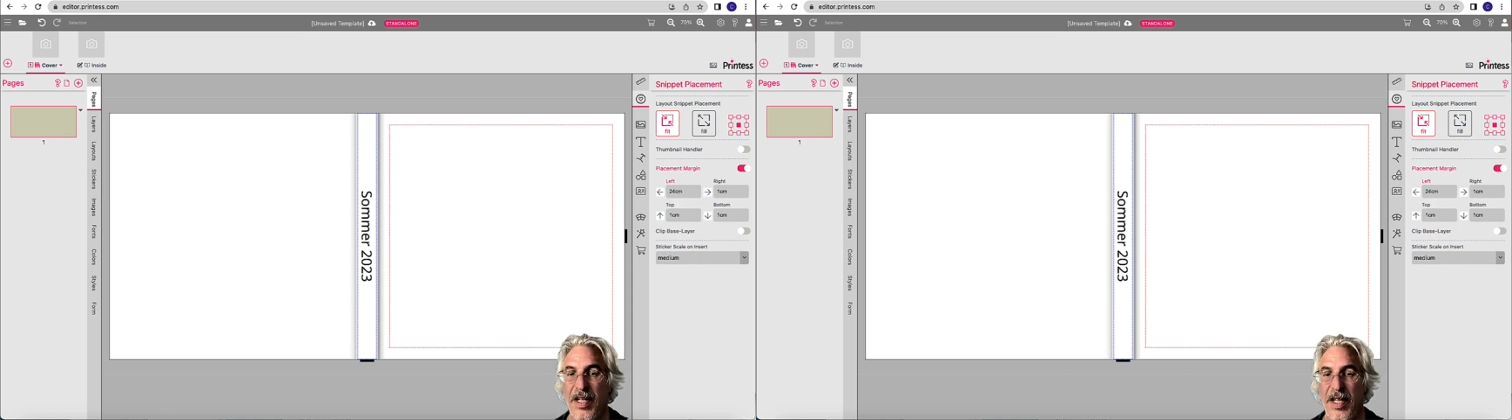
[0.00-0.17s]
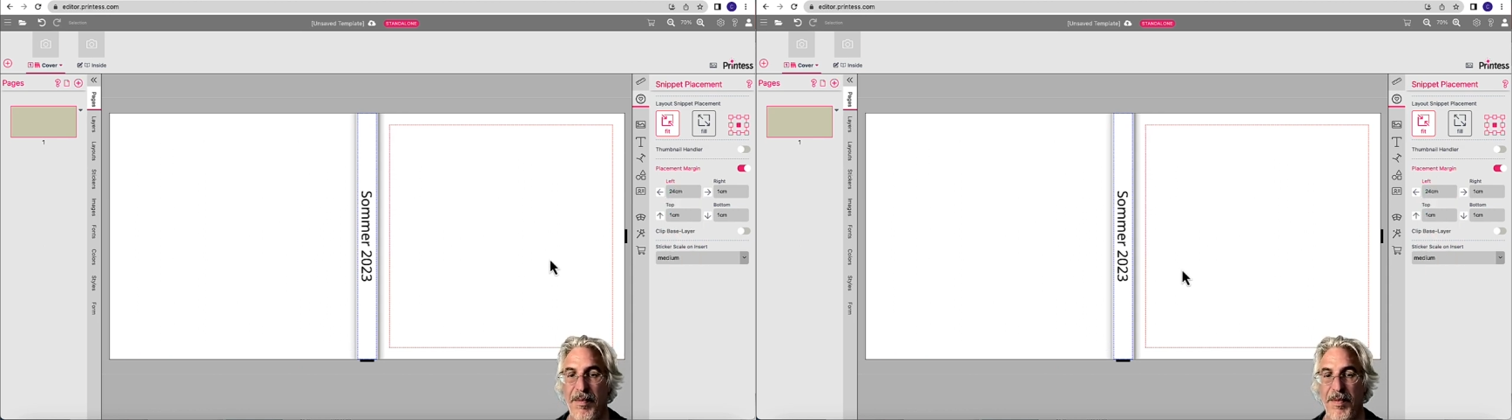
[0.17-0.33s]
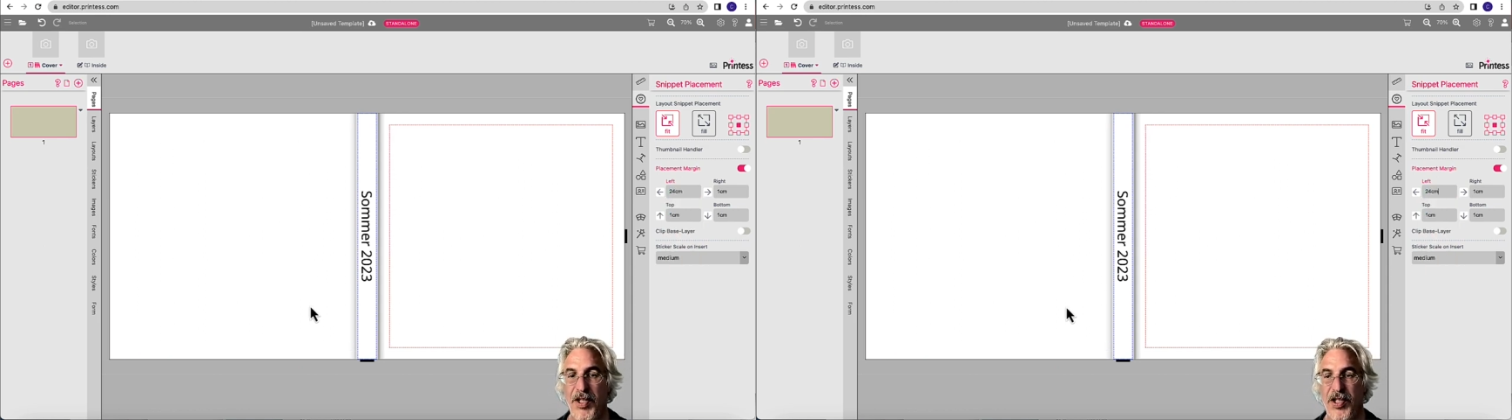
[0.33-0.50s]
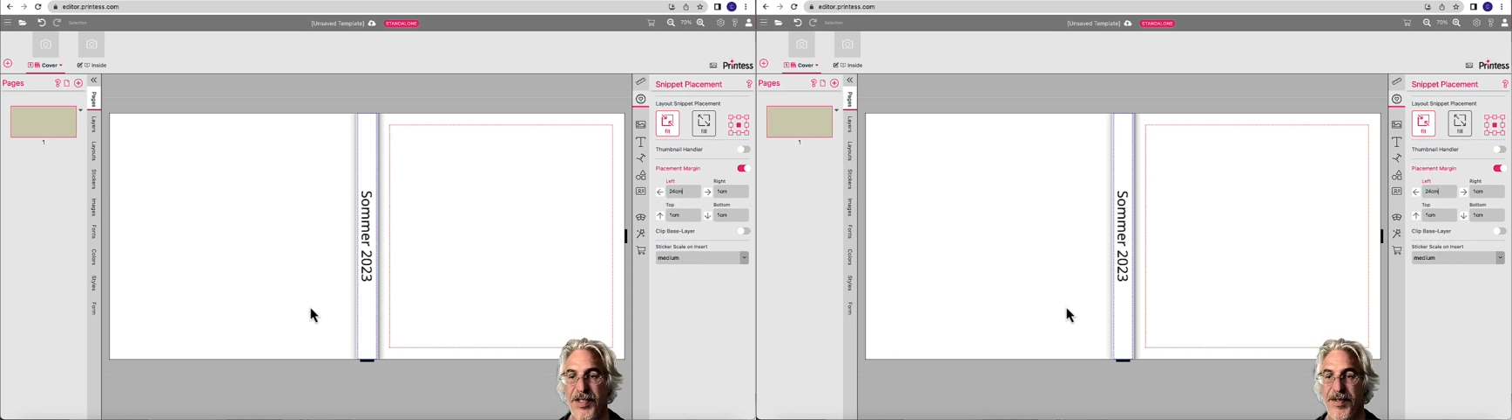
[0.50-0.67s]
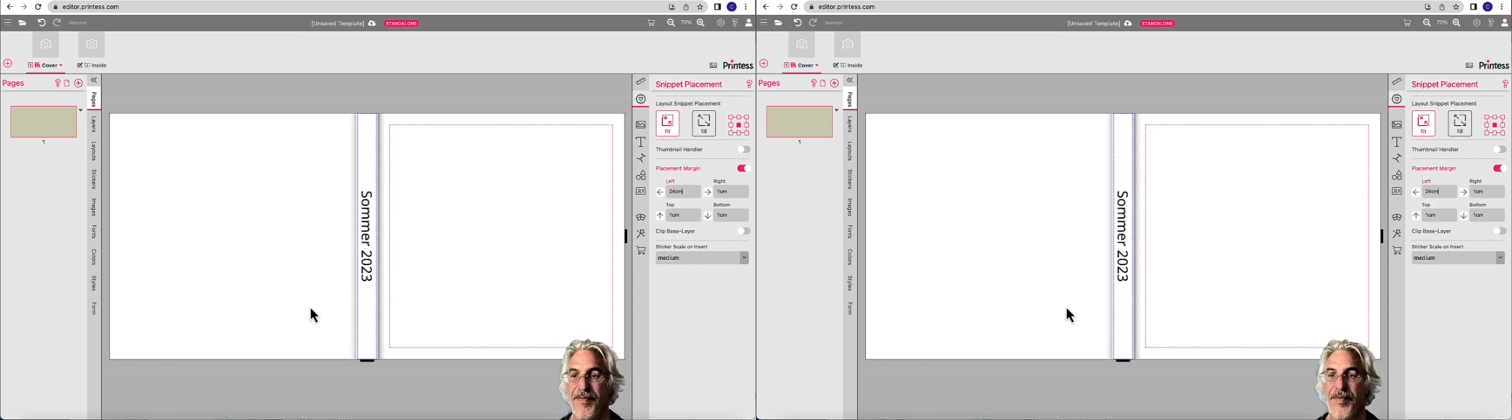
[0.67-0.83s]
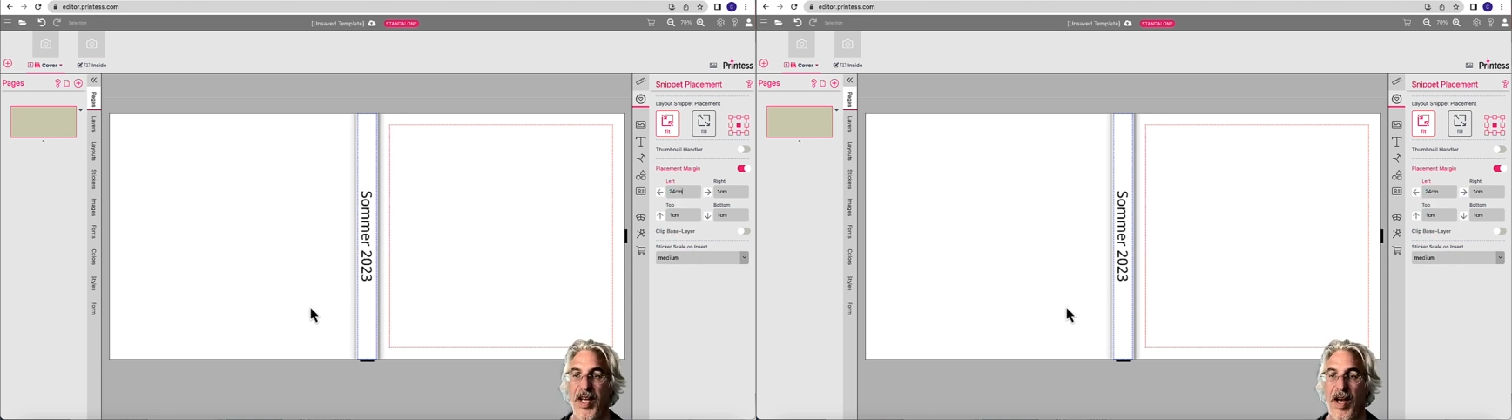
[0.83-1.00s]
Let me just,
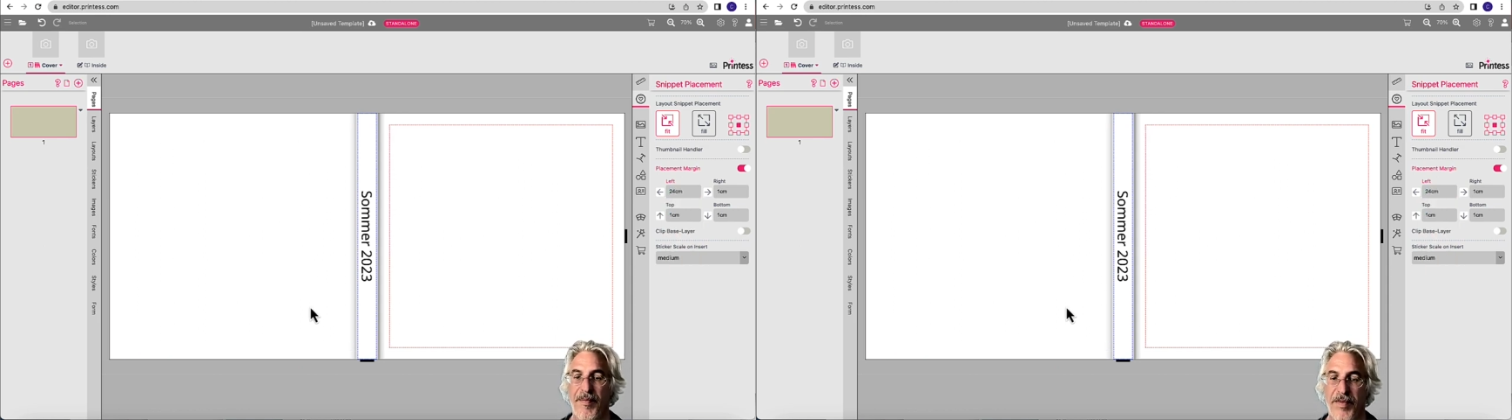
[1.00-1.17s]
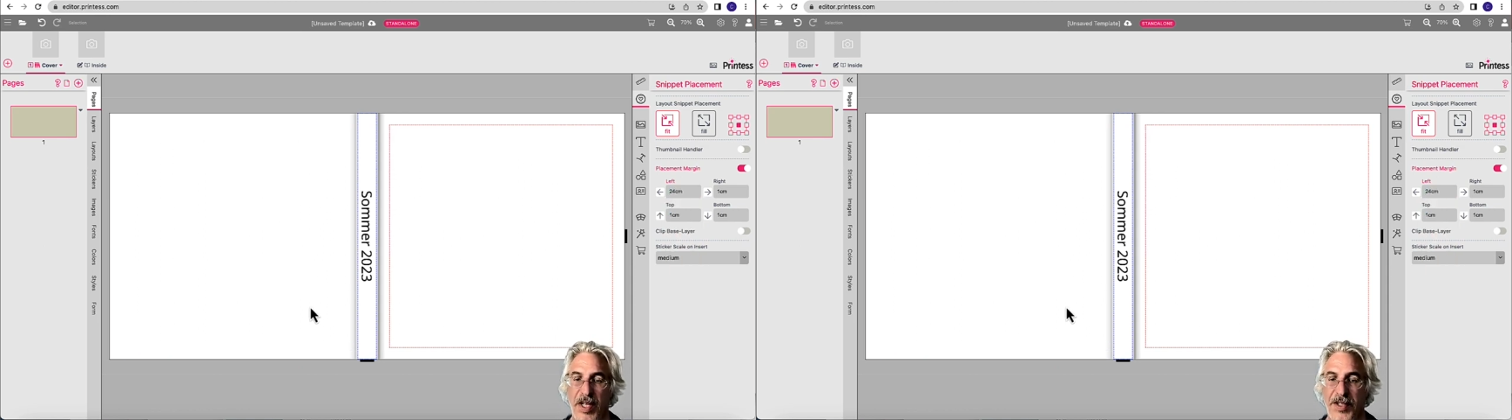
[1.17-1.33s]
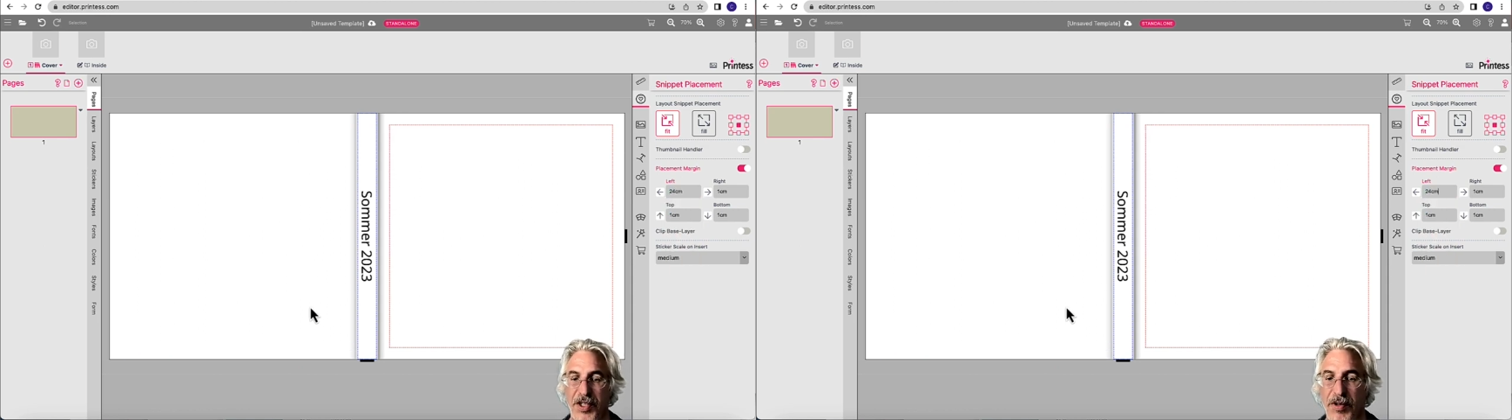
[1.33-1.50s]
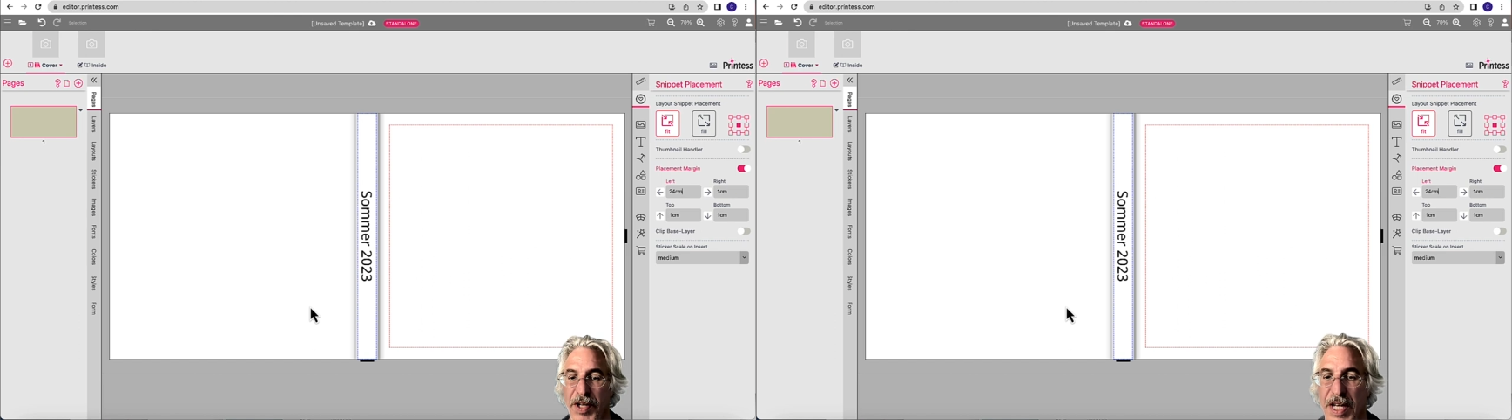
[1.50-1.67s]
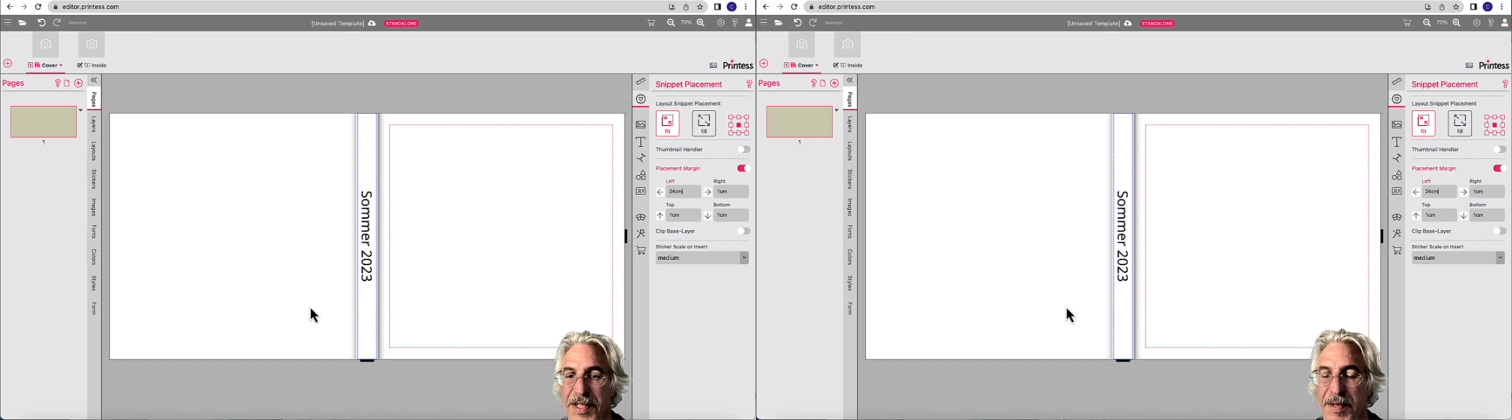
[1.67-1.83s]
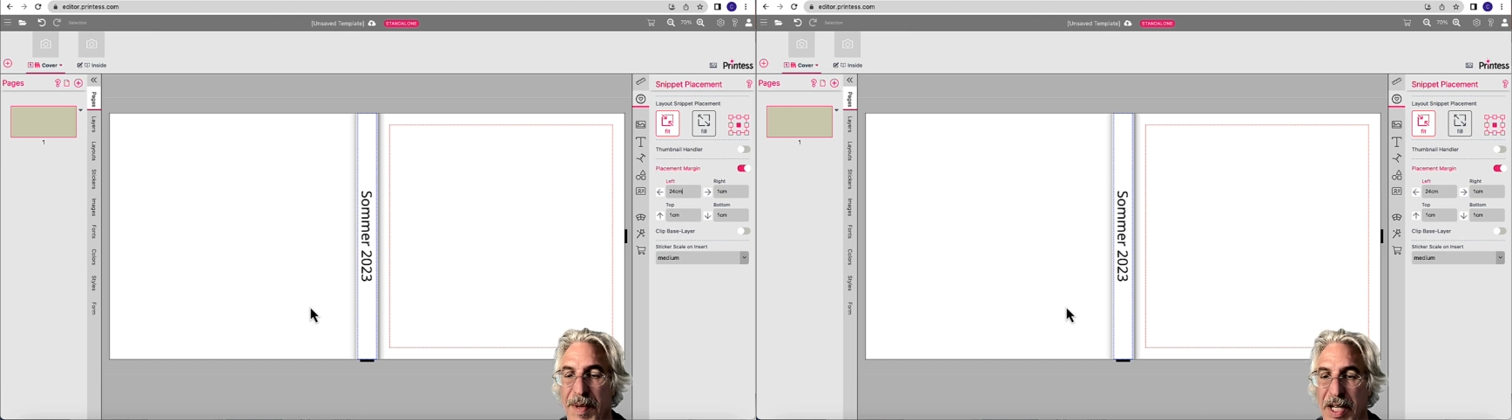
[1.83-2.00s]
yeah, it's a good
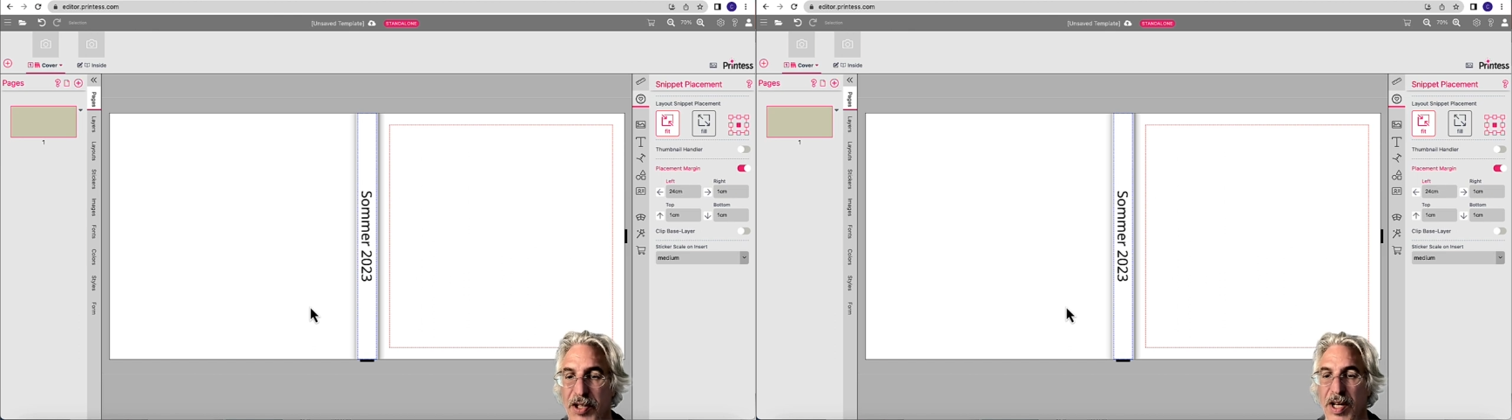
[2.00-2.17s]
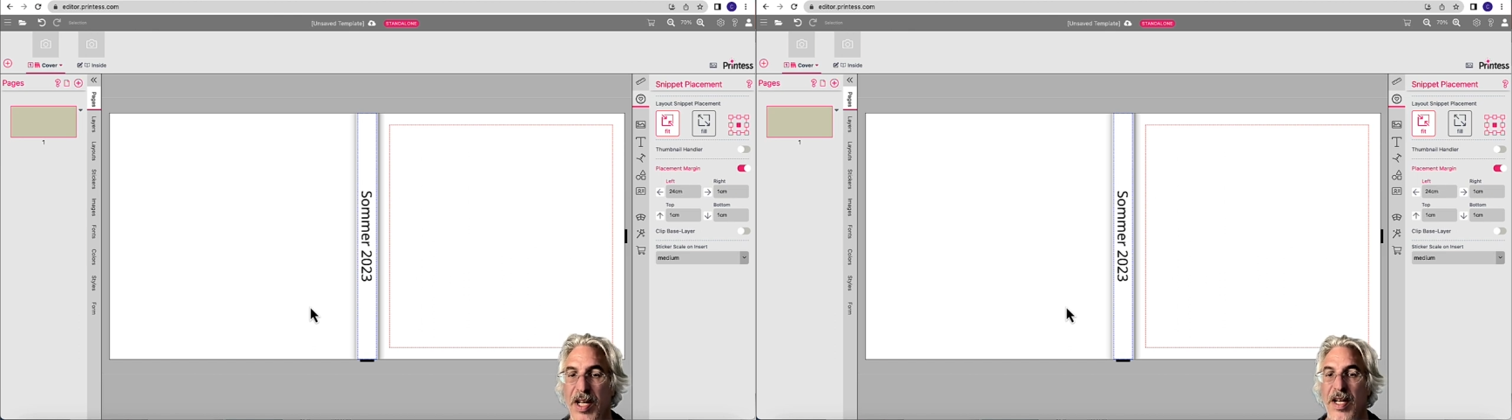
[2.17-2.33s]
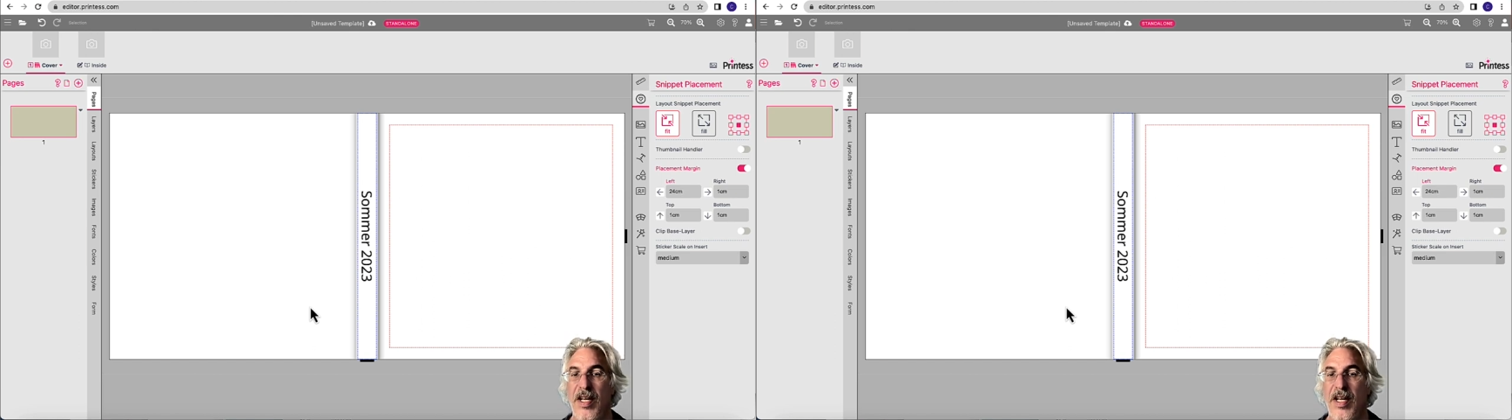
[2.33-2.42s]
estimation.